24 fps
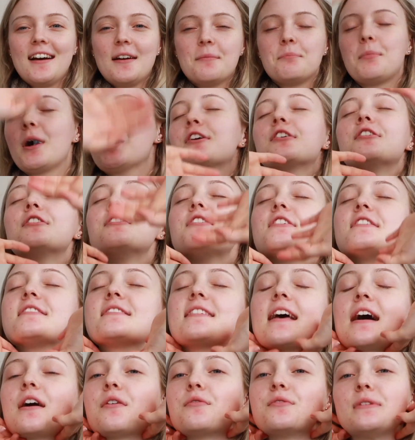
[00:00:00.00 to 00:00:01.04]
Buckle
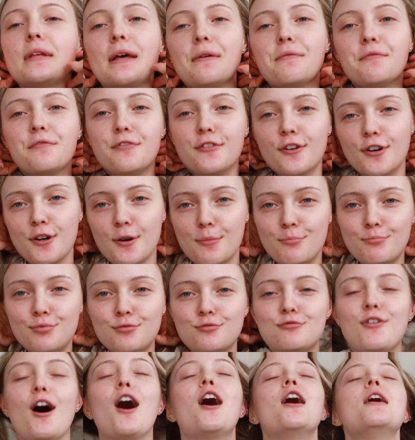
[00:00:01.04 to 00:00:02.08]
yourselves in for a
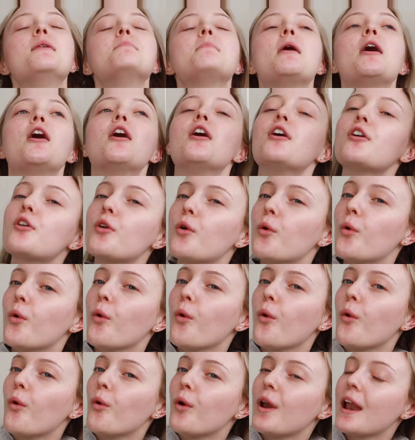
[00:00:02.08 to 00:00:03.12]
Primark
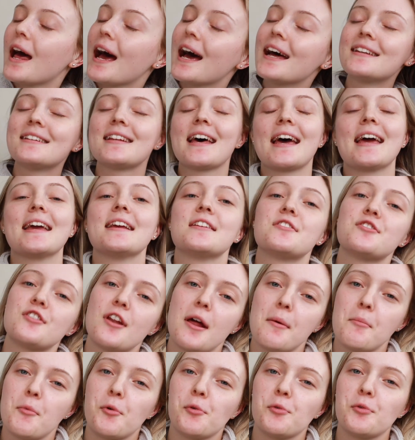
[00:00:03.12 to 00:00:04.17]
haul and a
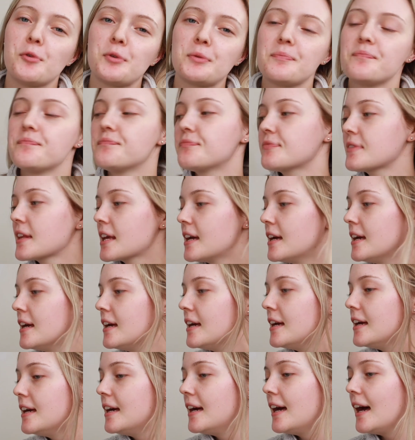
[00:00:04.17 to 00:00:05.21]
H&M haul.
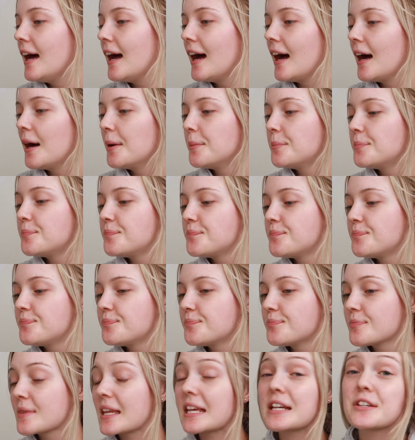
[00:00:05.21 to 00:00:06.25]
Um,
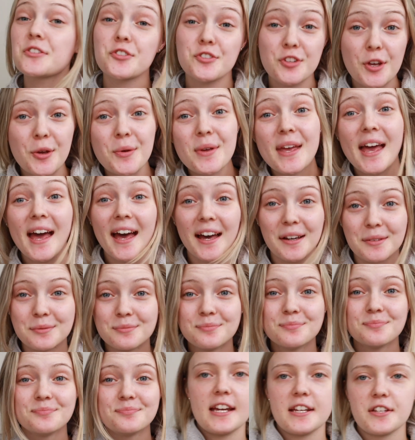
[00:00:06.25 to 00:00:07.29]
so yeah.
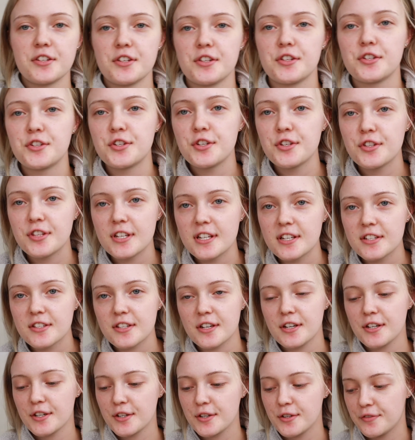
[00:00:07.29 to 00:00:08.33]
Okay, so the two things
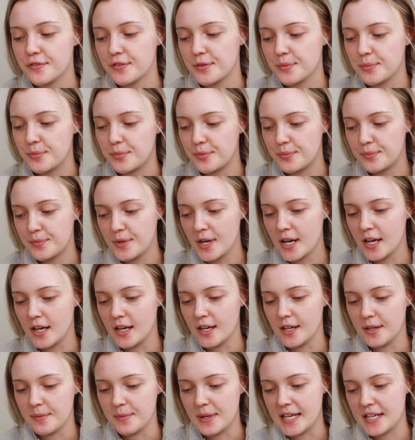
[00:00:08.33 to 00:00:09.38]
I got from
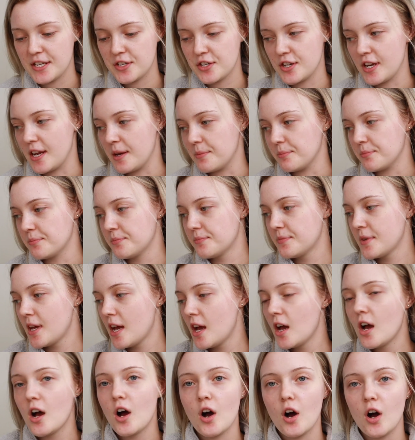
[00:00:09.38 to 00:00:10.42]
H&M
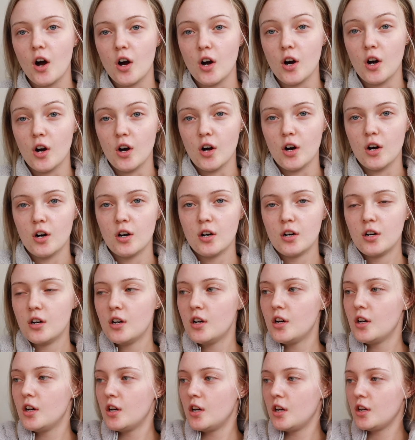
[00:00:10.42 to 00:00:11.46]
are,
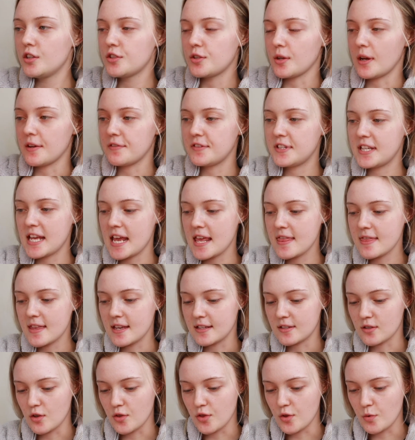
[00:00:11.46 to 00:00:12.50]
so I've seen
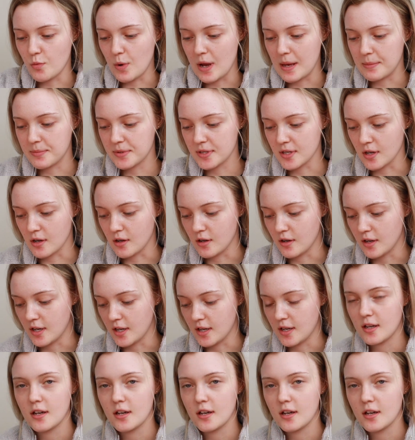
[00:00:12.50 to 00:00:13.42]
this on the website,